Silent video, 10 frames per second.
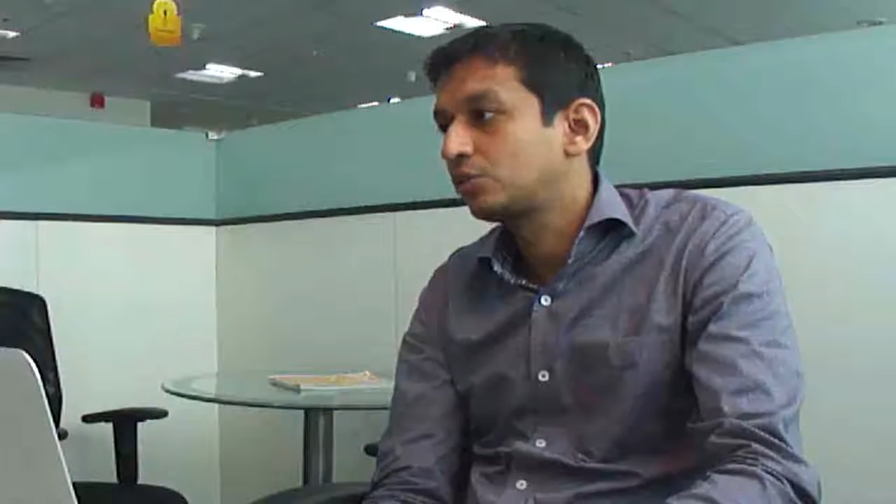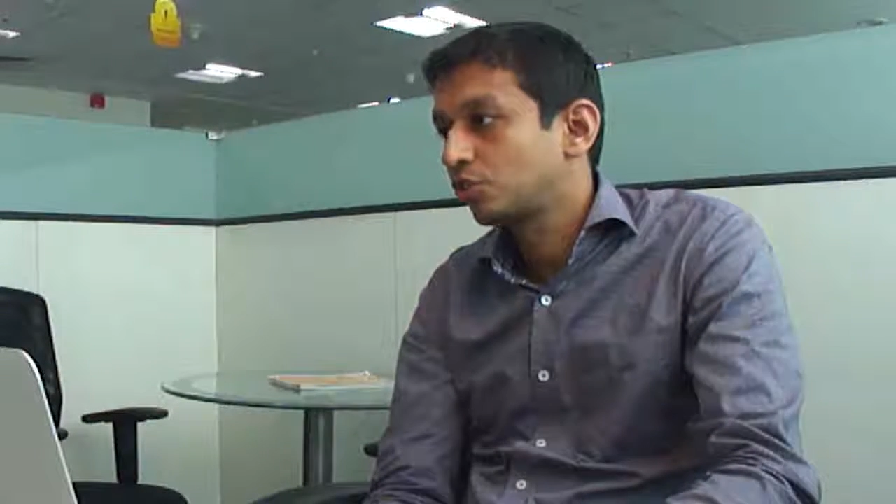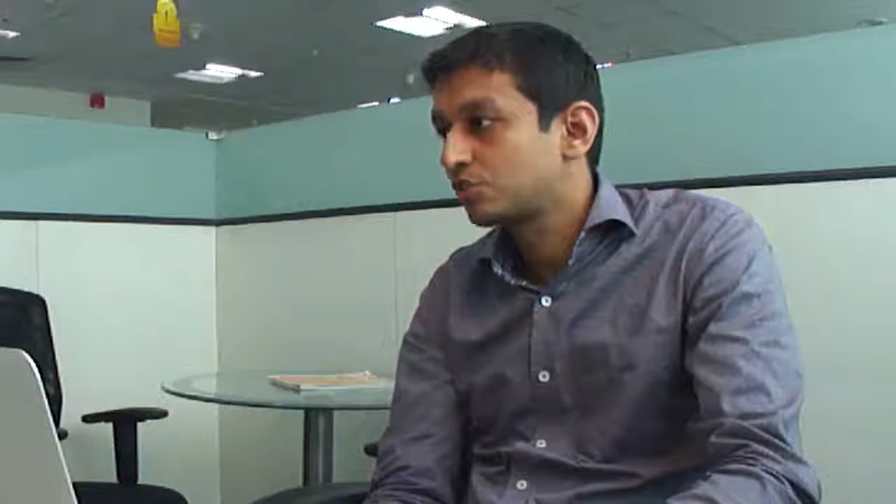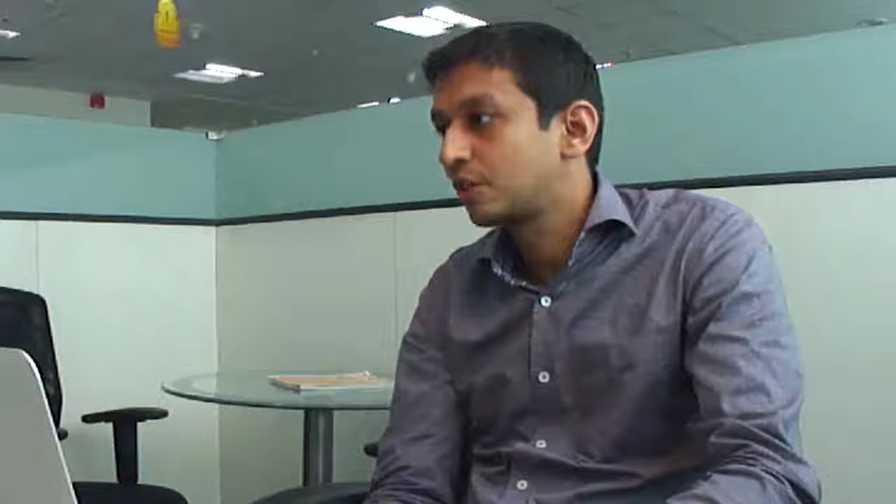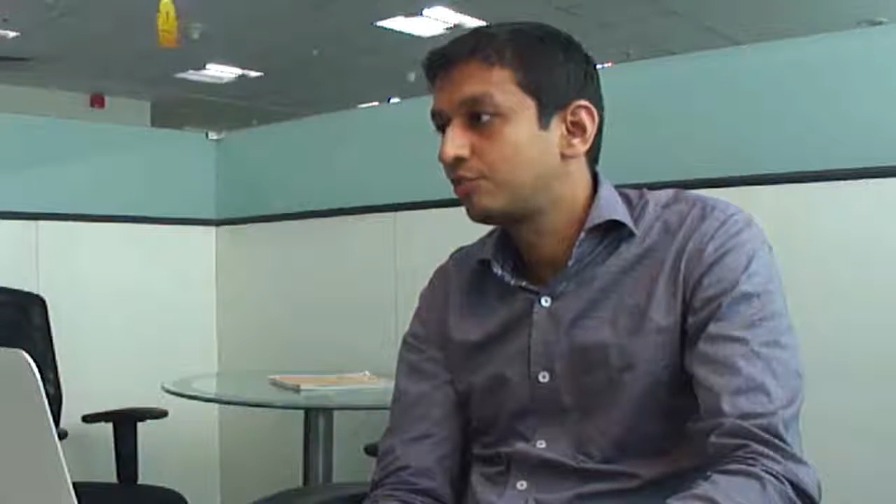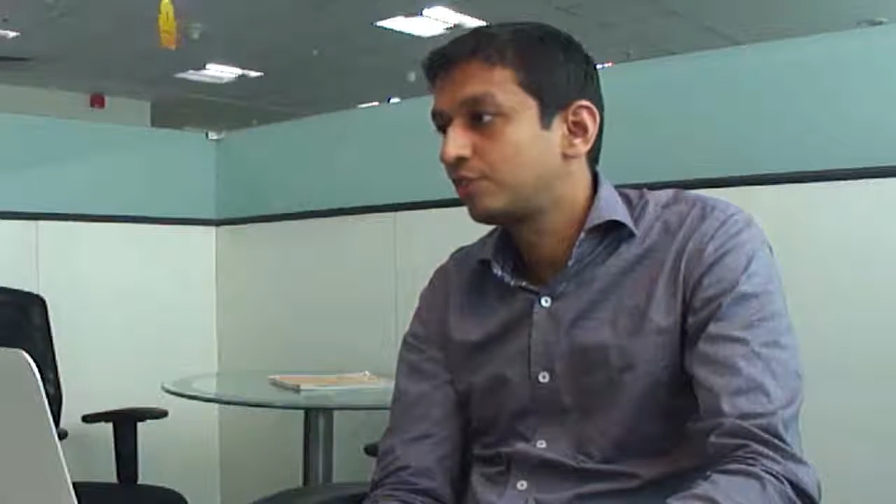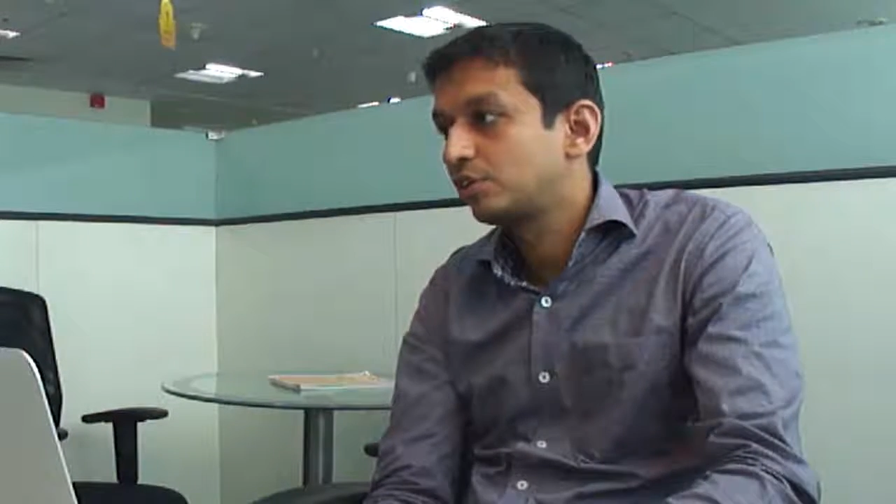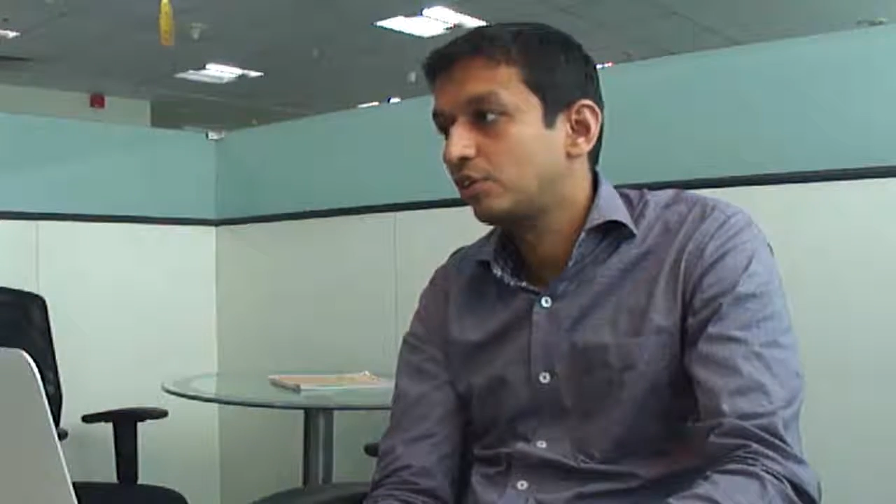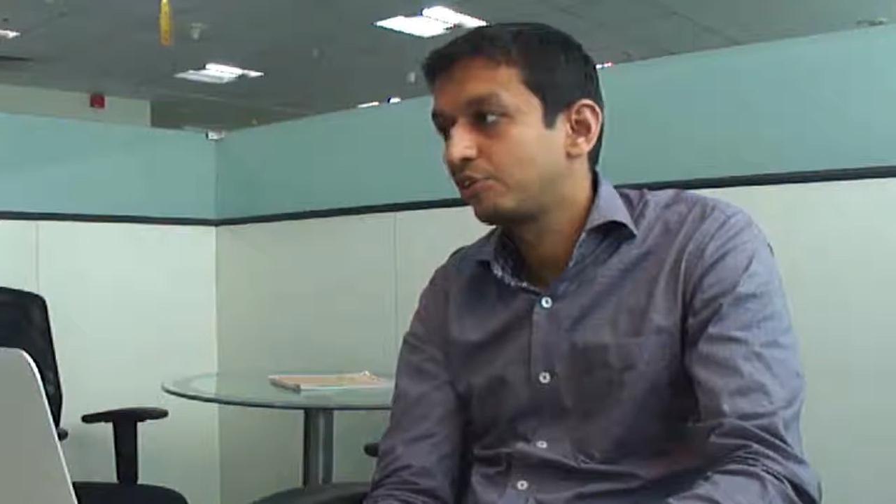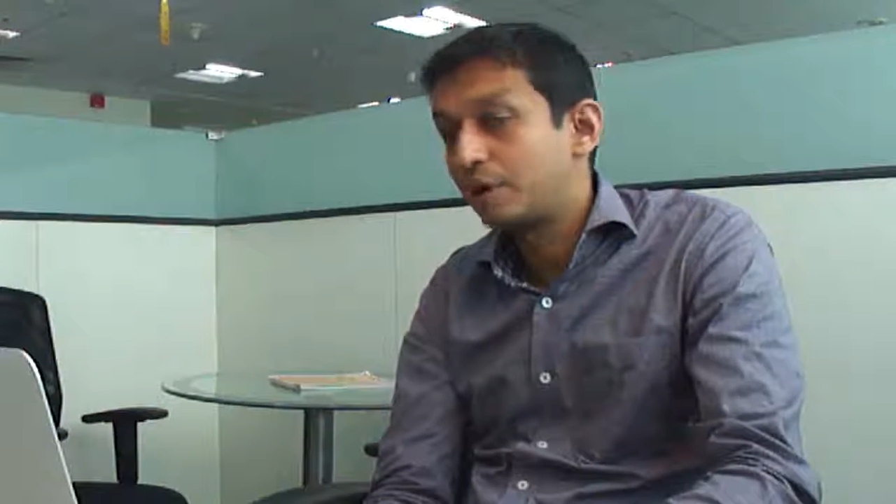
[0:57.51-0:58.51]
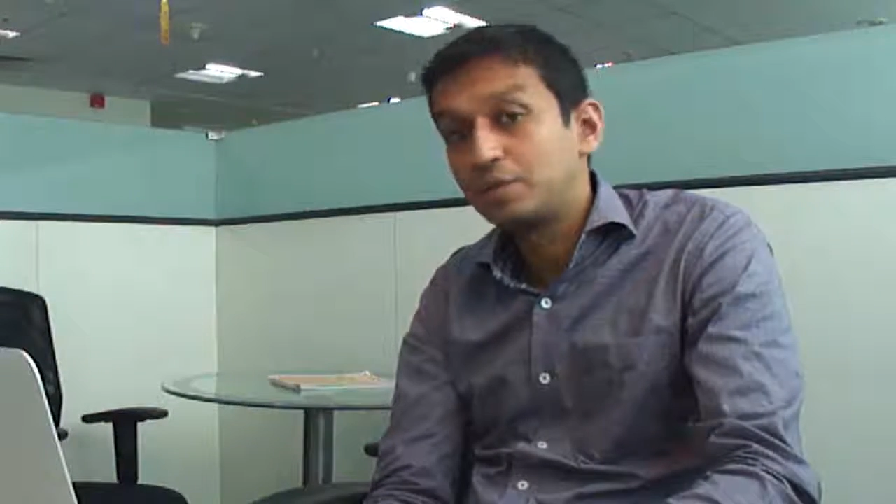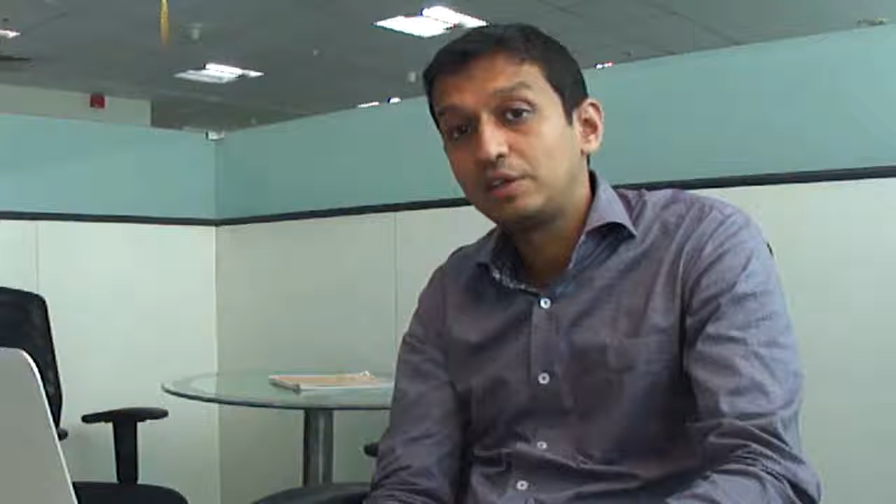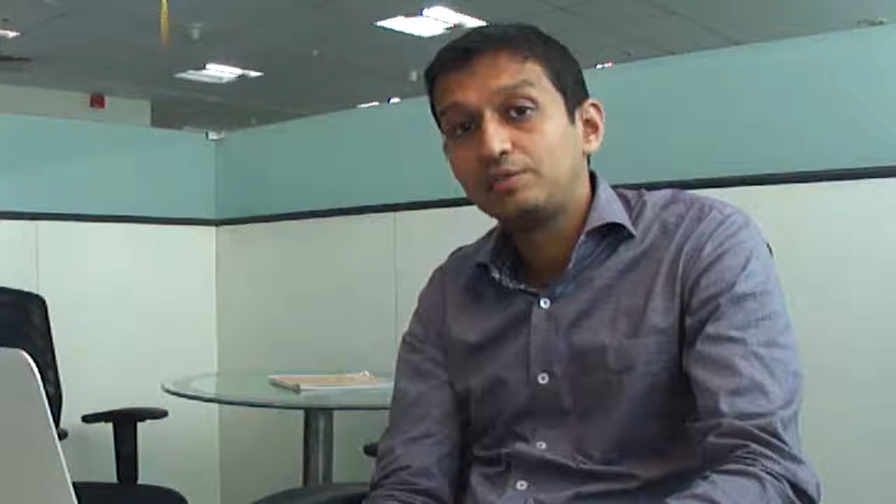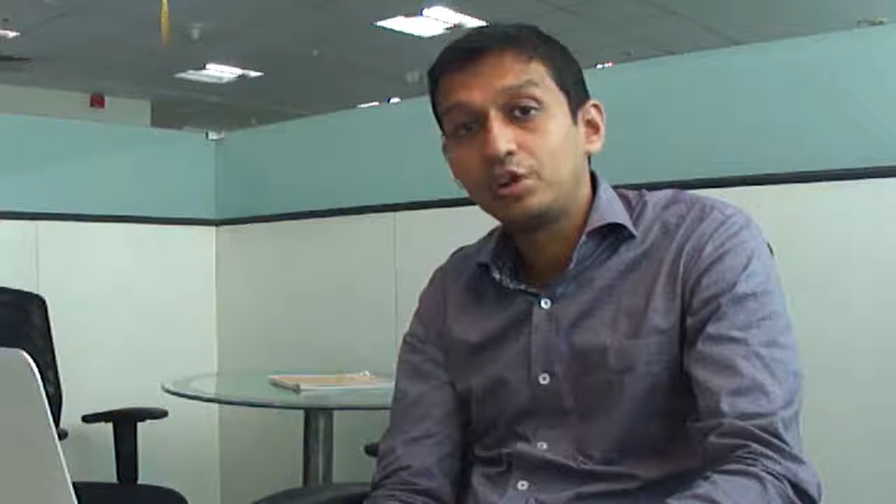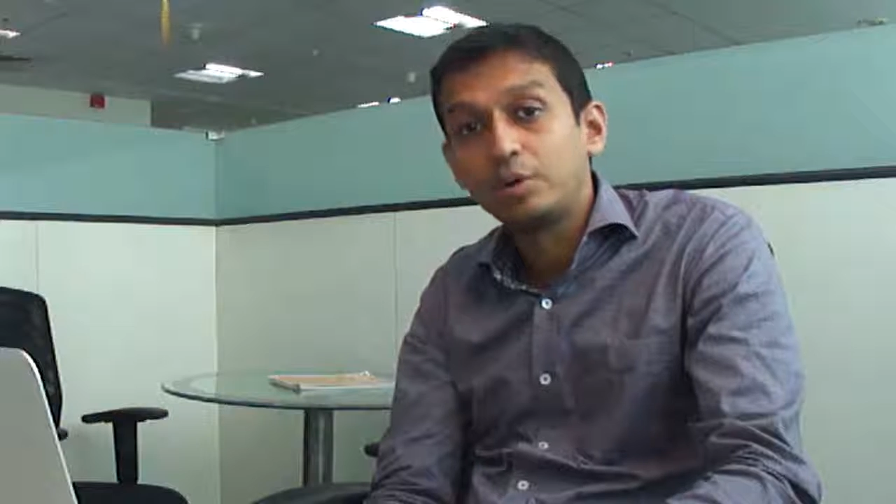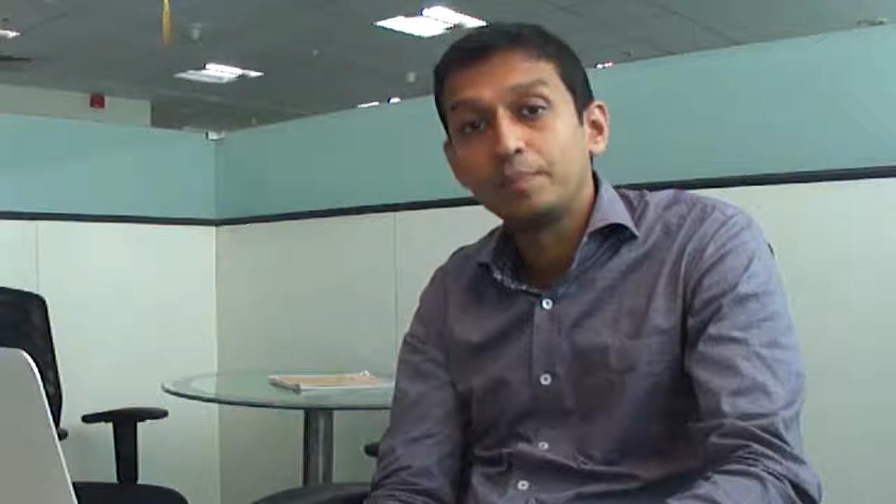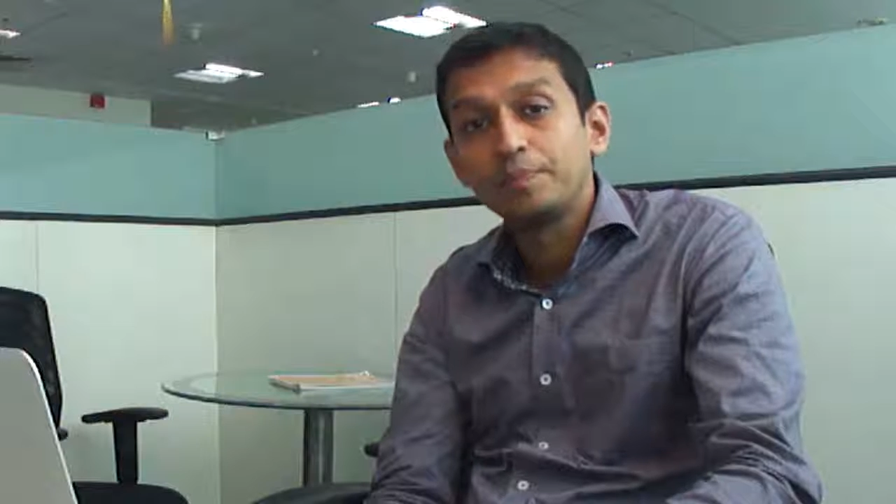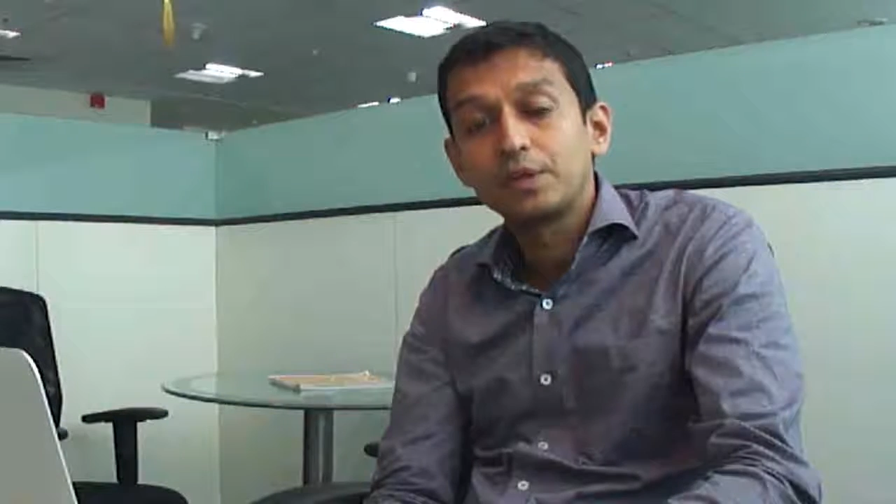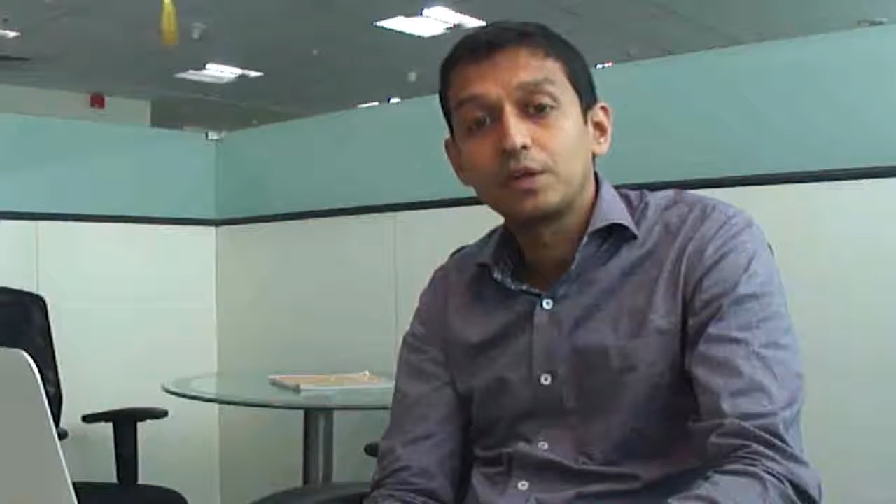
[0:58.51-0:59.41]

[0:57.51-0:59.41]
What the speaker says: yourself and your family from